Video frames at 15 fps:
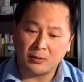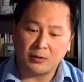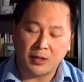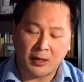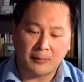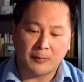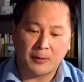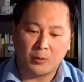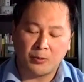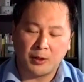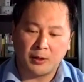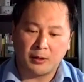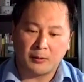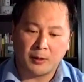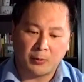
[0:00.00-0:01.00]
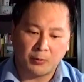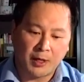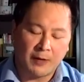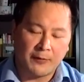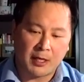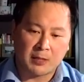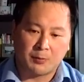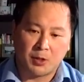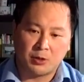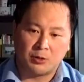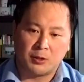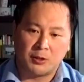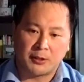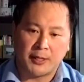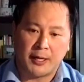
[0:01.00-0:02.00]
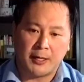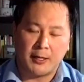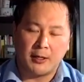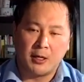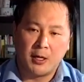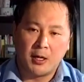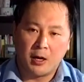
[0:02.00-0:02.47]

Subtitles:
I mean we have experts who looked at it,